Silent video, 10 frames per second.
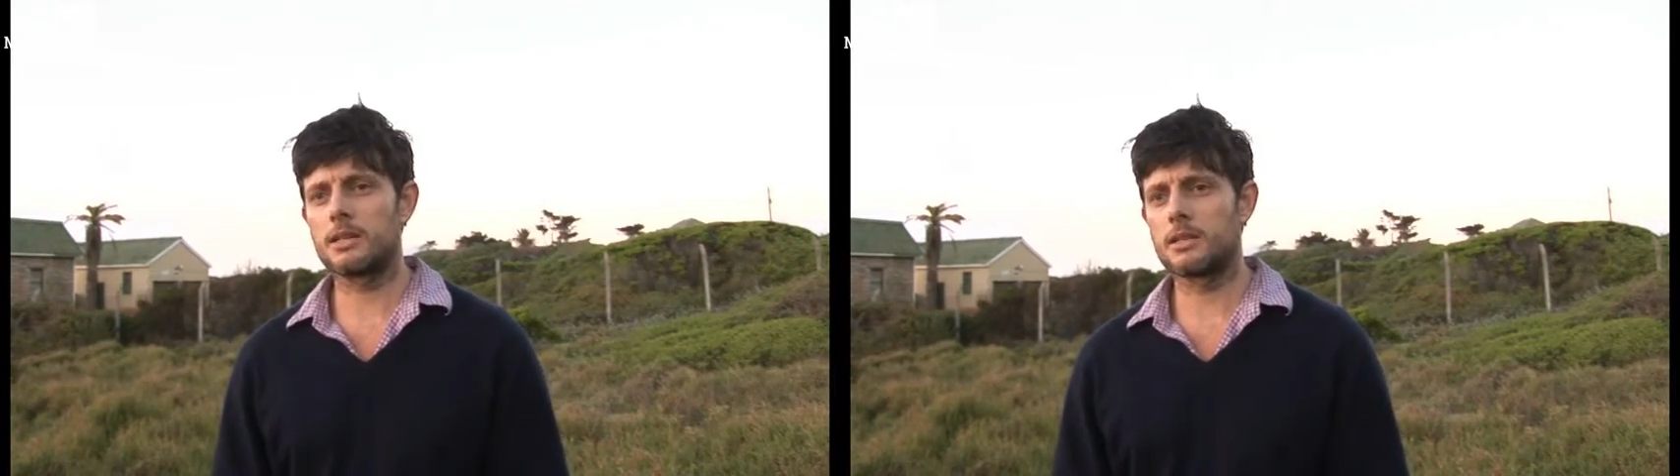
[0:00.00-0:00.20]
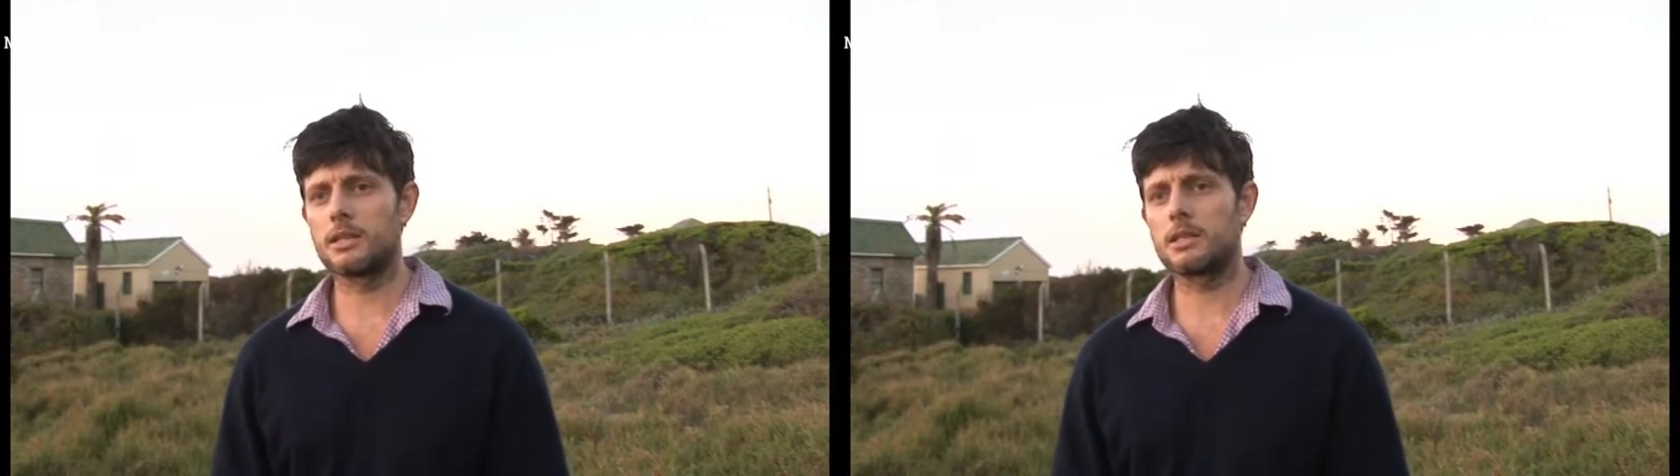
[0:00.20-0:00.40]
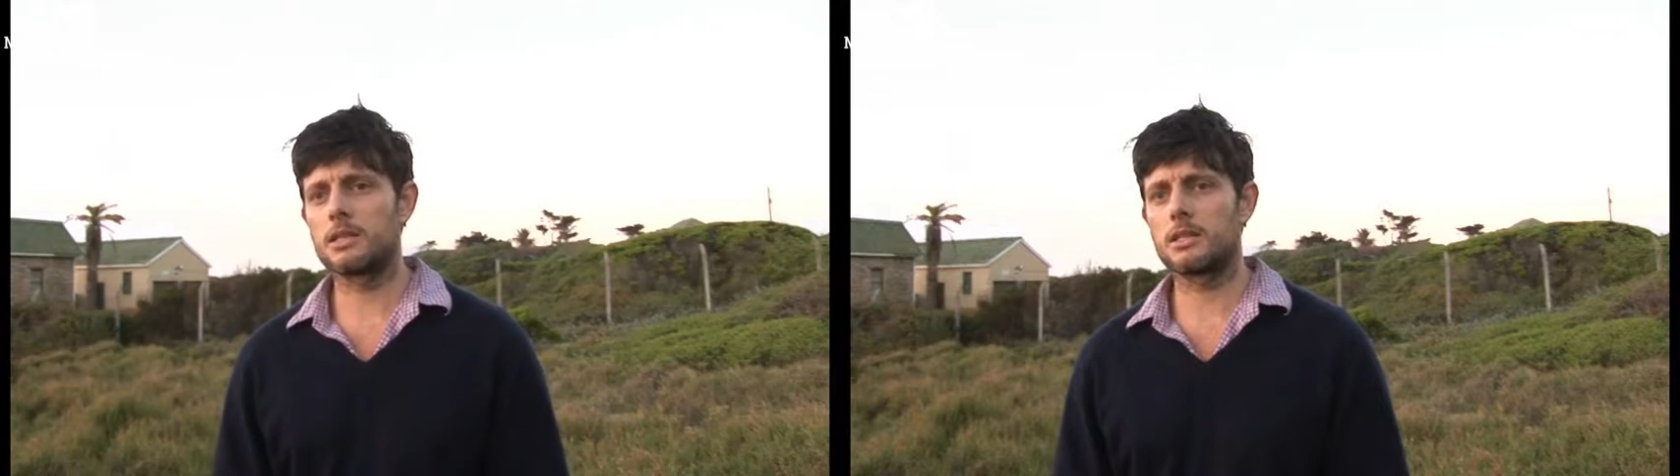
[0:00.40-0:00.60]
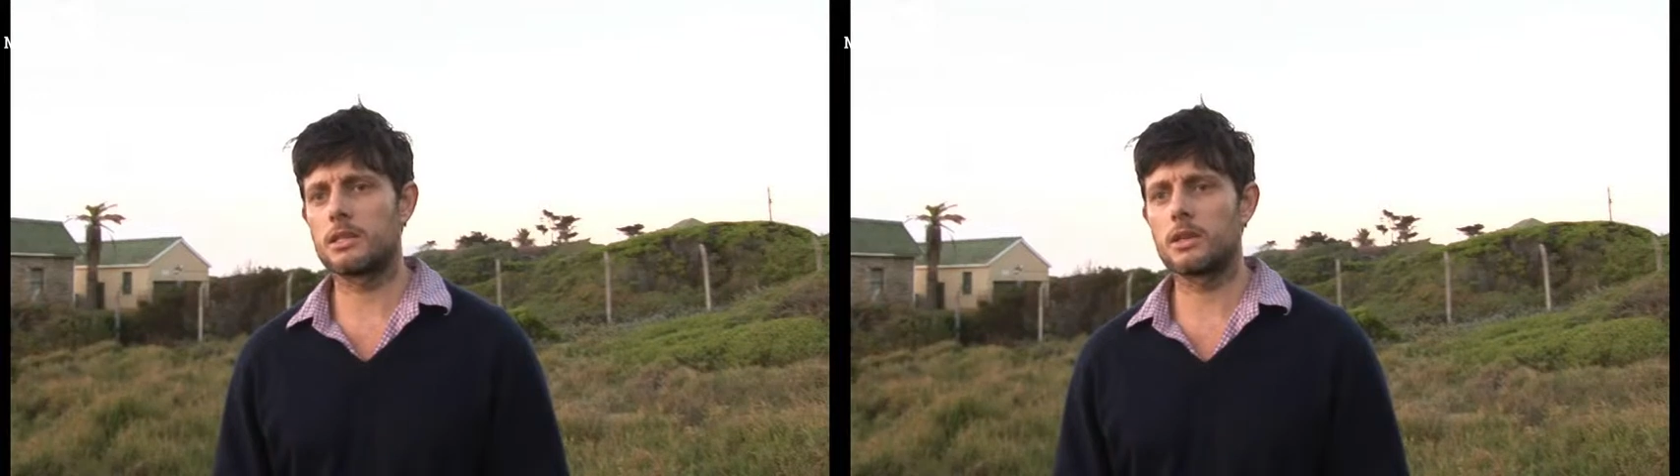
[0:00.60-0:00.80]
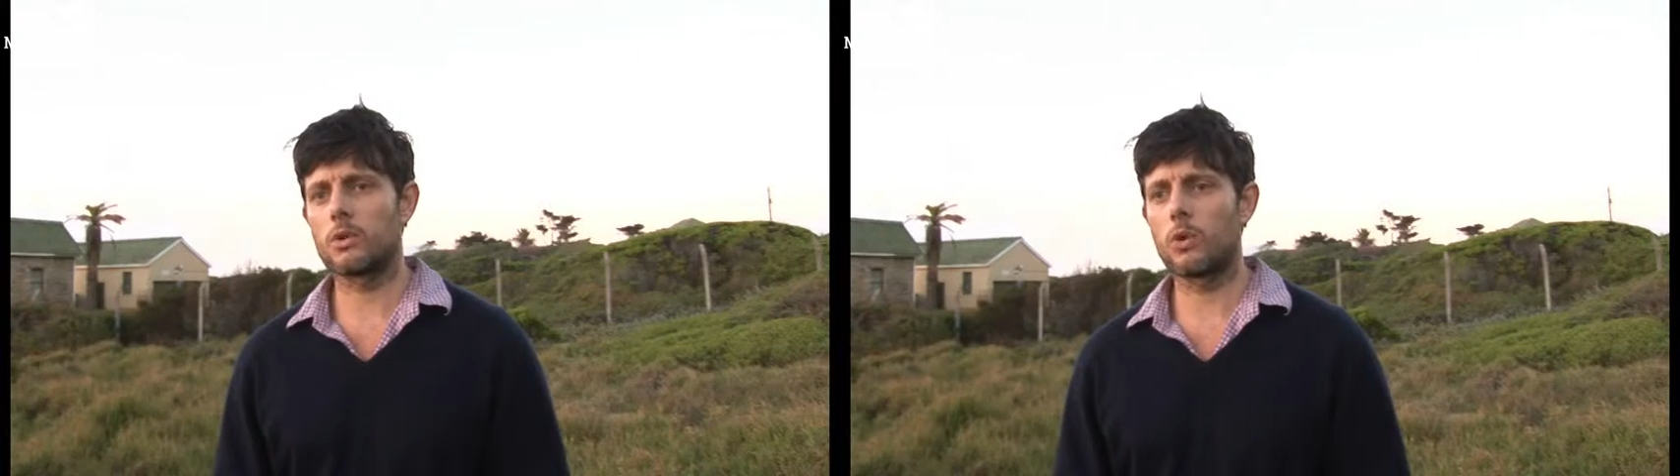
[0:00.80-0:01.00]
this
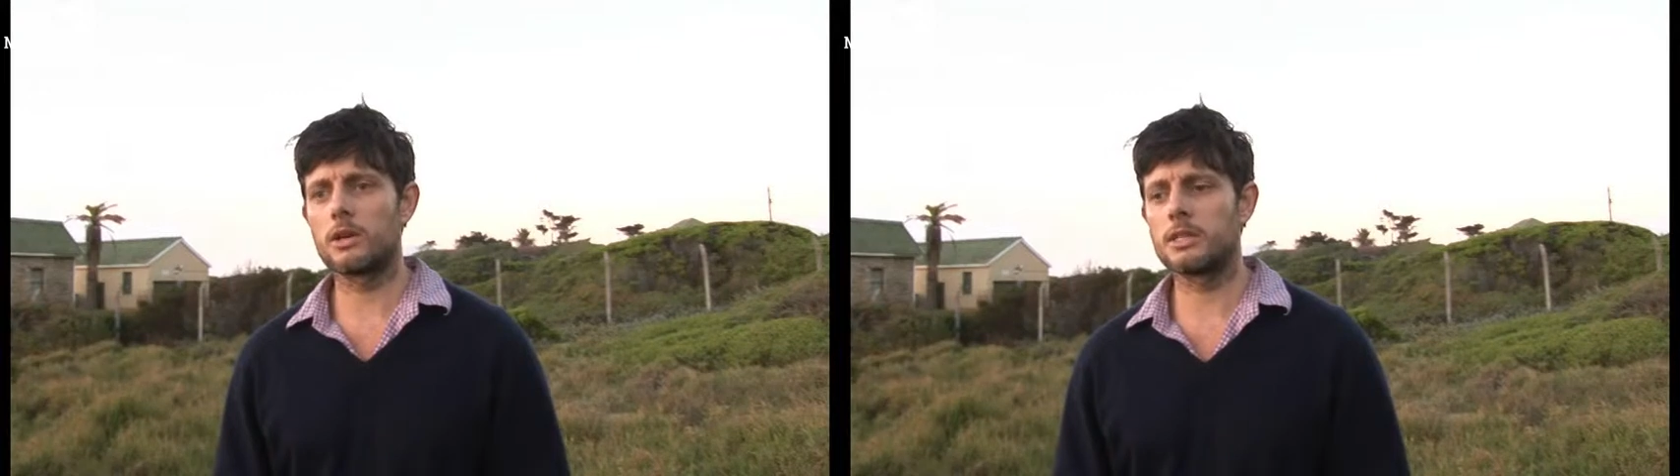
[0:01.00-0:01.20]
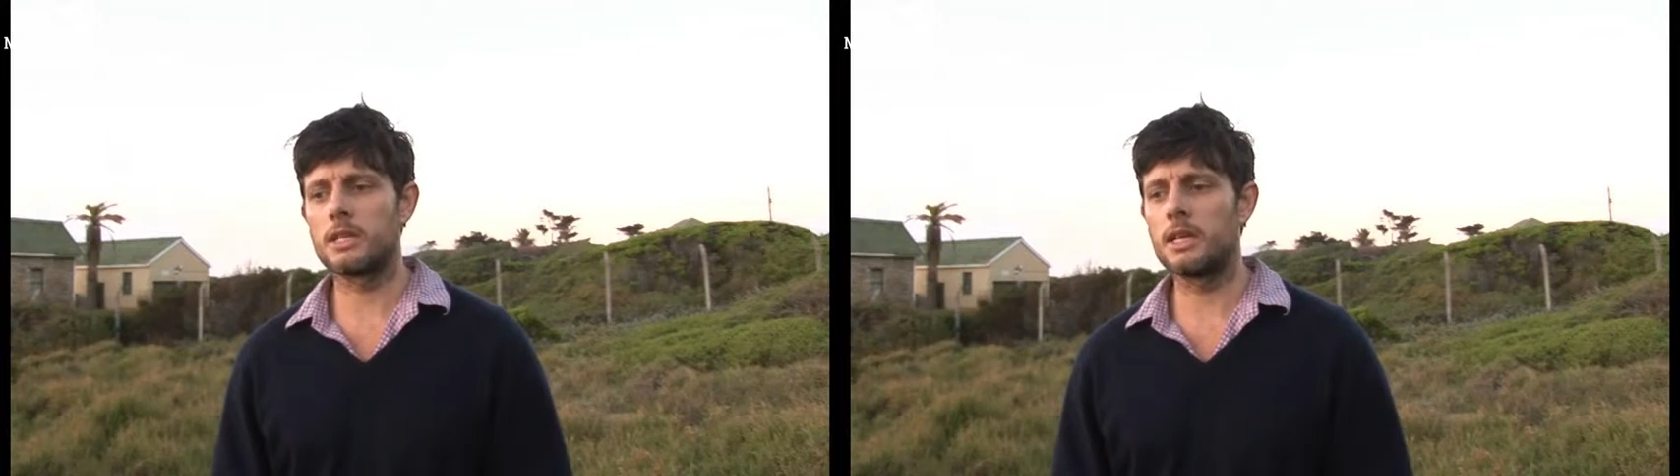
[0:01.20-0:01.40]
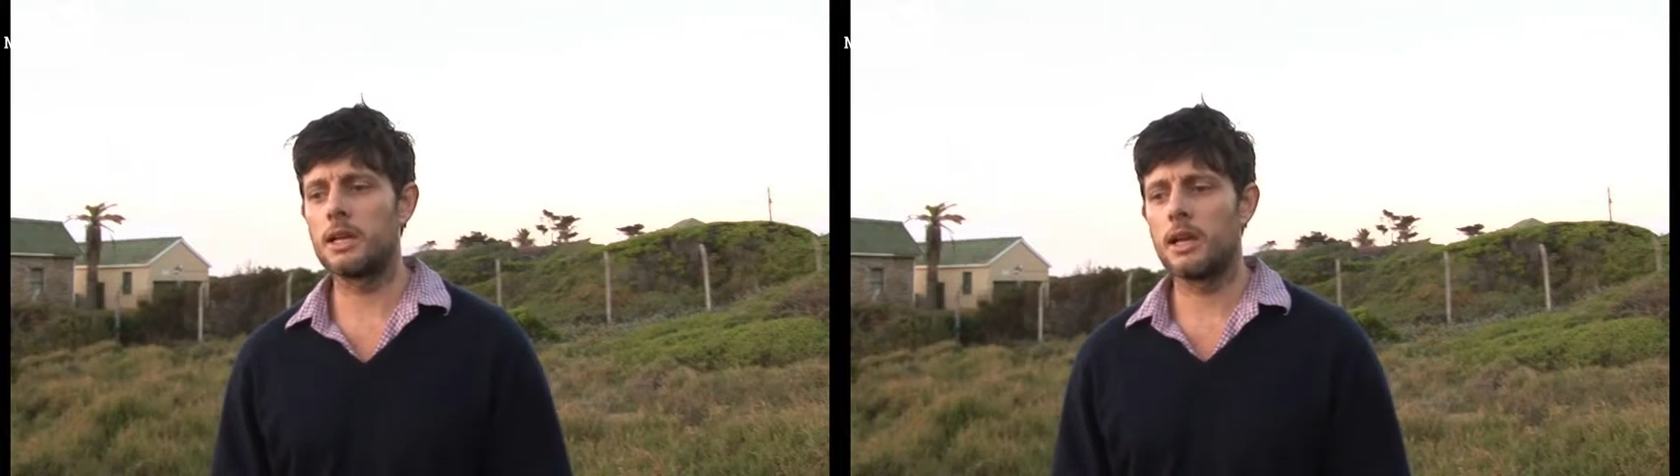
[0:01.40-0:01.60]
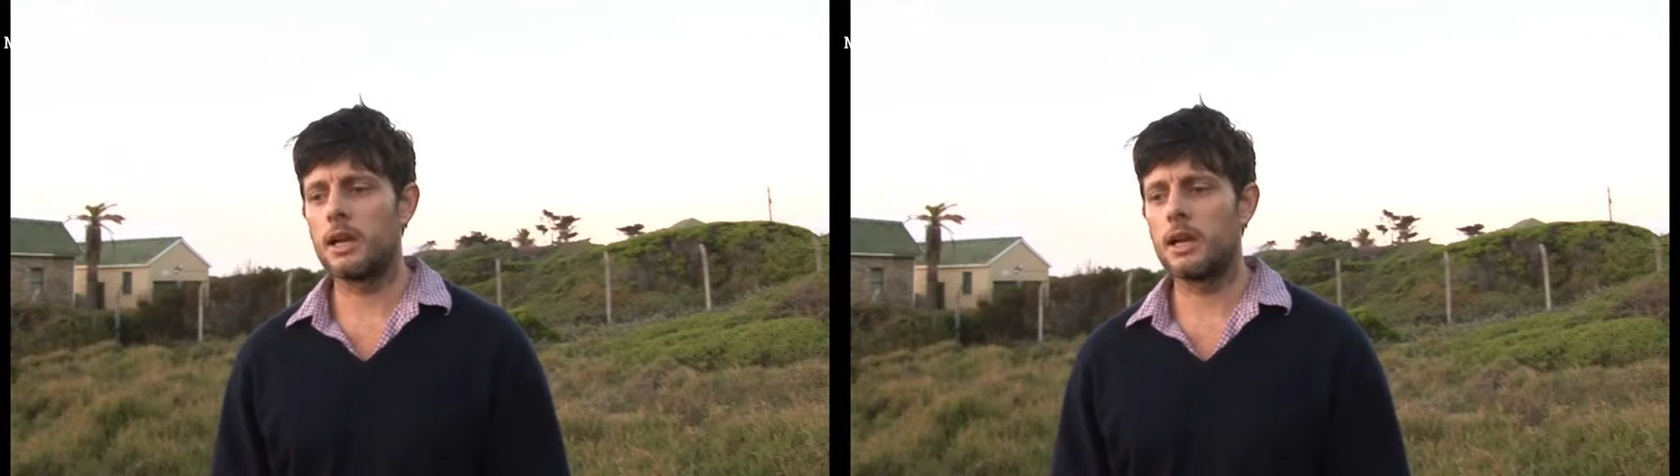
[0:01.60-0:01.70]
quantity